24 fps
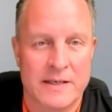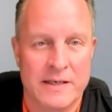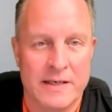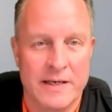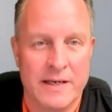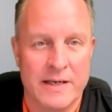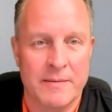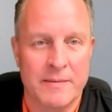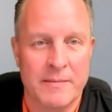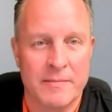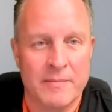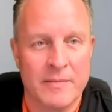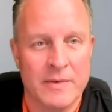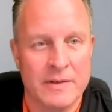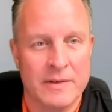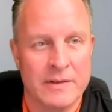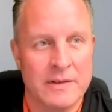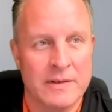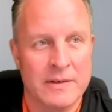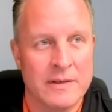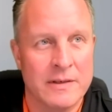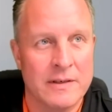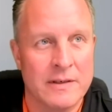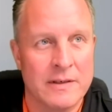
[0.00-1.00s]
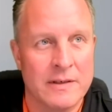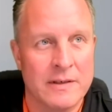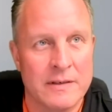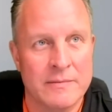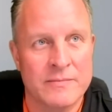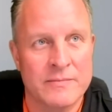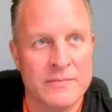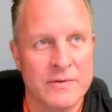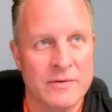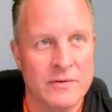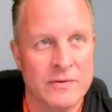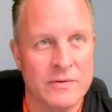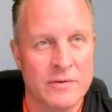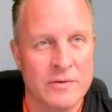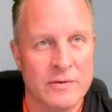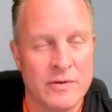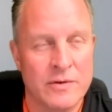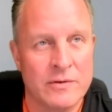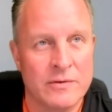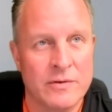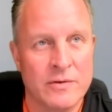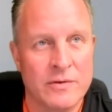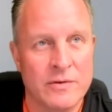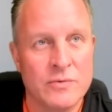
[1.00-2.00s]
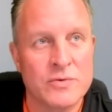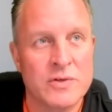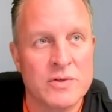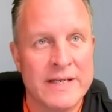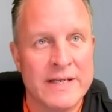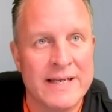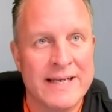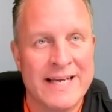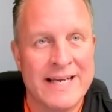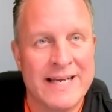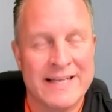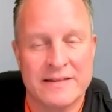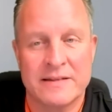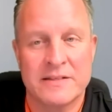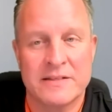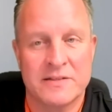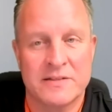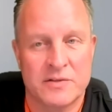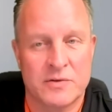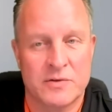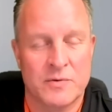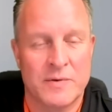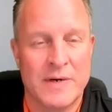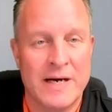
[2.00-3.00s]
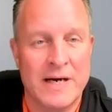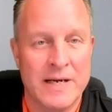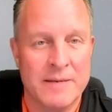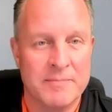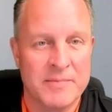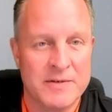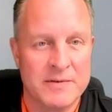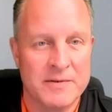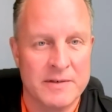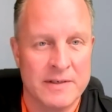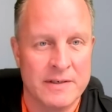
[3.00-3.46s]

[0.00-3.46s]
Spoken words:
You usually get described